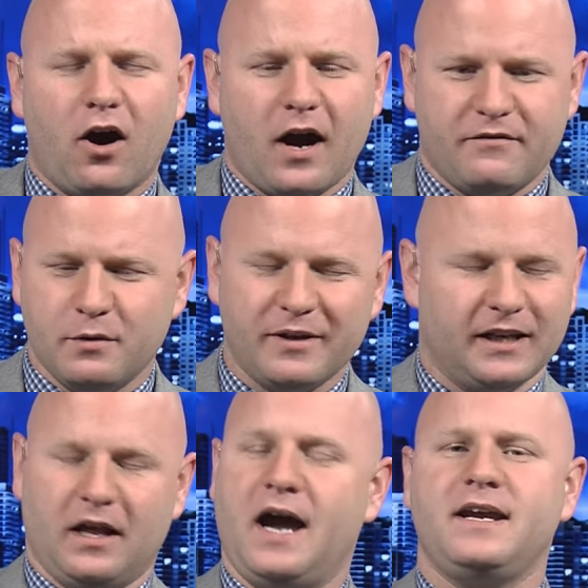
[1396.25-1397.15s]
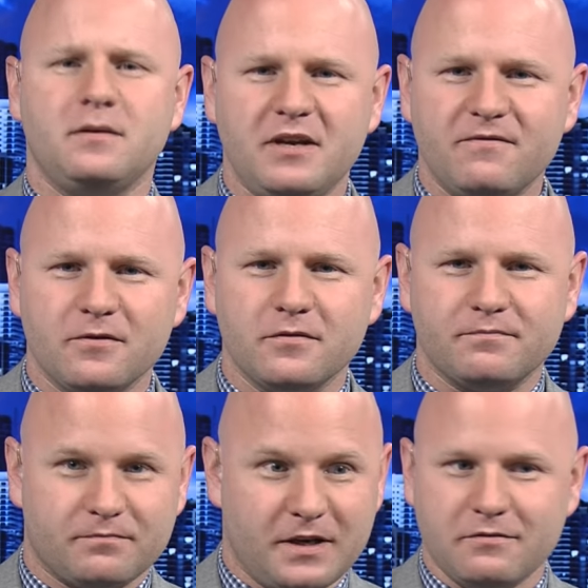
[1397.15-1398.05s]
Have you been lying to me for
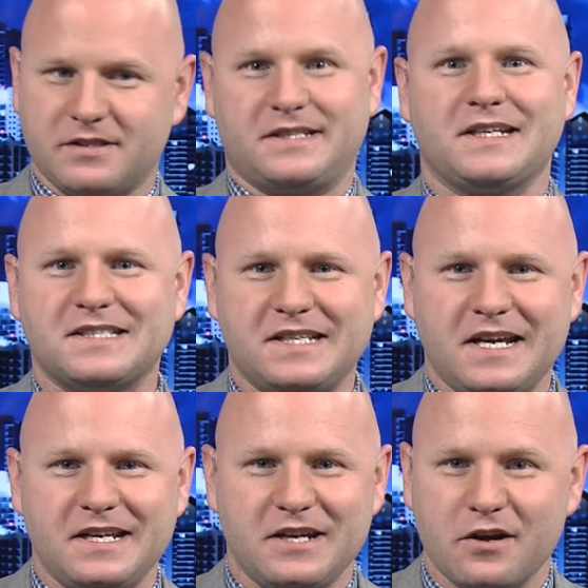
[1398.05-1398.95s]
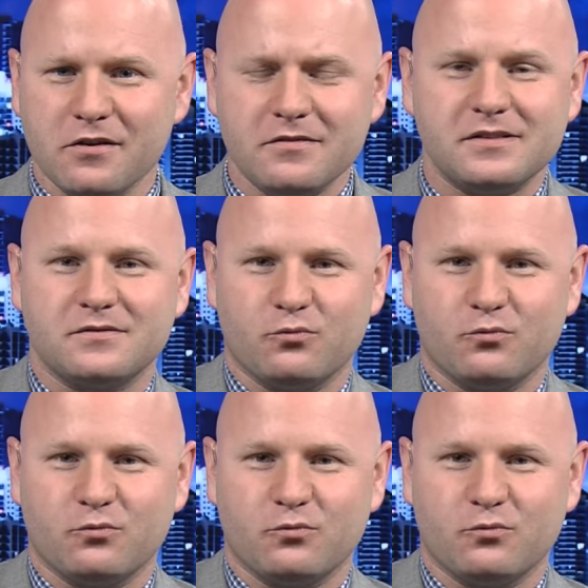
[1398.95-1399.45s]
you know 16 years?